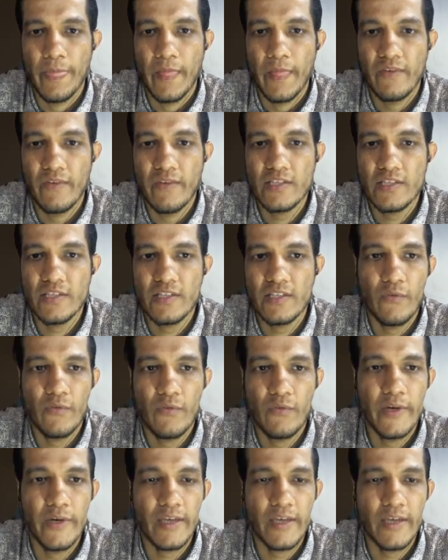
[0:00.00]
First the
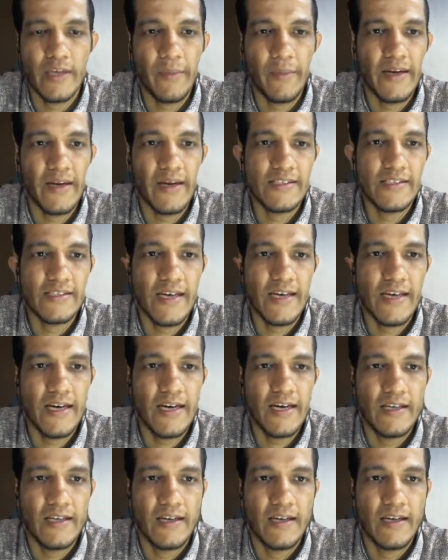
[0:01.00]
fluid is coming inside,
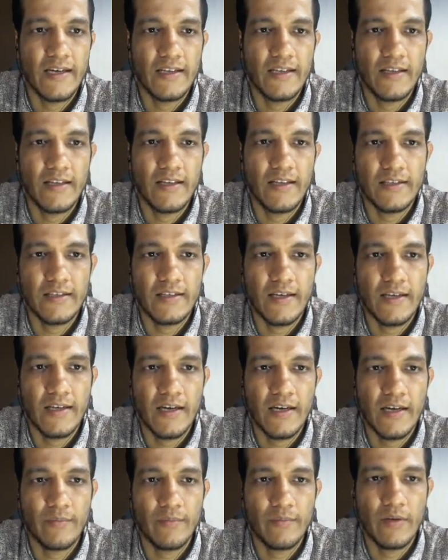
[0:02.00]
that is
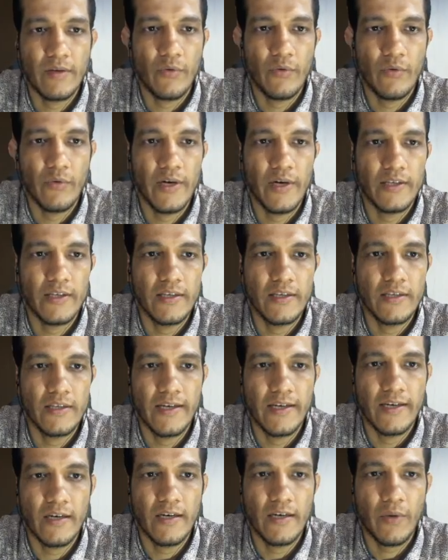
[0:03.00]
inlet of the fluid at the
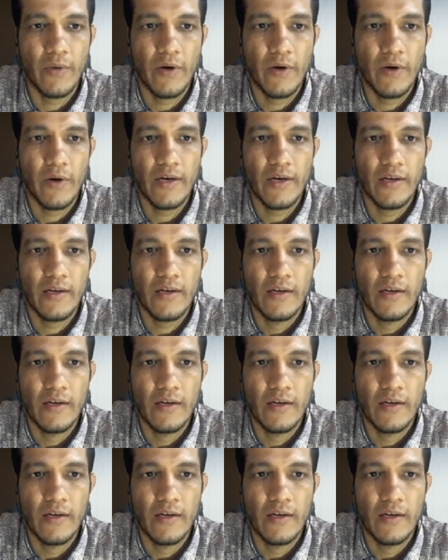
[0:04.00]
center point,